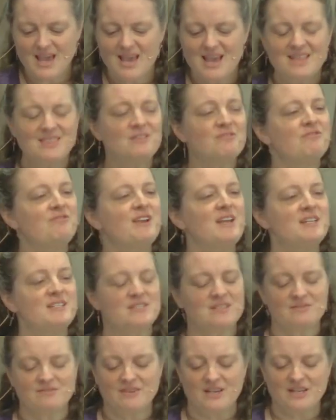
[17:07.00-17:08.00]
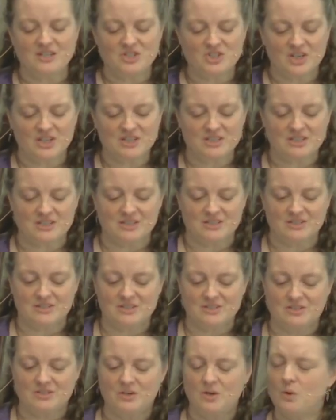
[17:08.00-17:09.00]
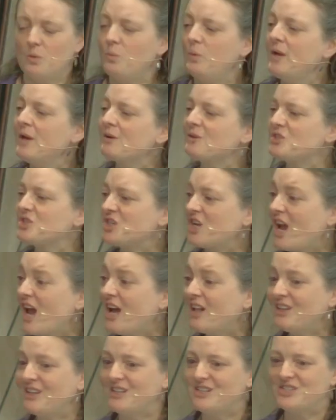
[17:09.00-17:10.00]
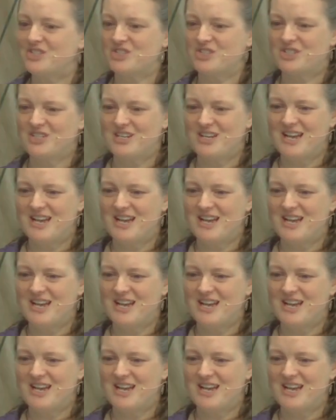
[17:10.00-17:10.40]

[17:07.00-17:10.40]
In the face of injustice, we are challenged